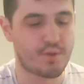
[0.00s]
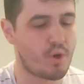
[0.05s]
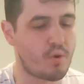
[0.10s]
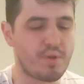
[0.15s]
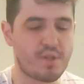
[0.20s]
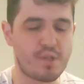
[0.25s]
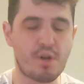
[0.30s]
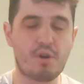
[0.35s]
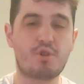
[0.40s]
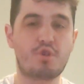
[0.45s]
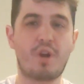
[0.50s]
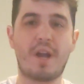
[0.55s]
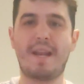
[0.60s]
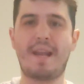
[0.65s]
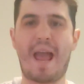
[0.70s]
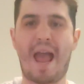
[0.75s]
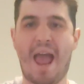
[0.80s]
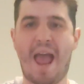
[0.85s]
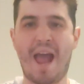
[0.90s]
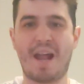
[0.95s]
Don't start trying
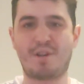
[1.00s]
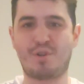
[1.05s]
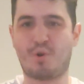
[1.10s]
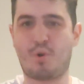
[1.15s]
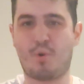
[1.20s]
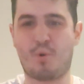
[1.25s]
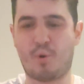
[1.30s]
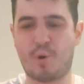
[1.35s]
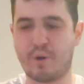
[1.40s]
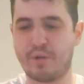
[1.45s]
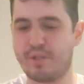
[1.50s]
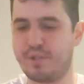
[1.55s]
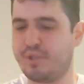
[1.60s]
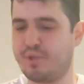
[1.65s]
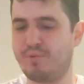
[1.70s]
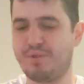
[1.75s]
to add chords.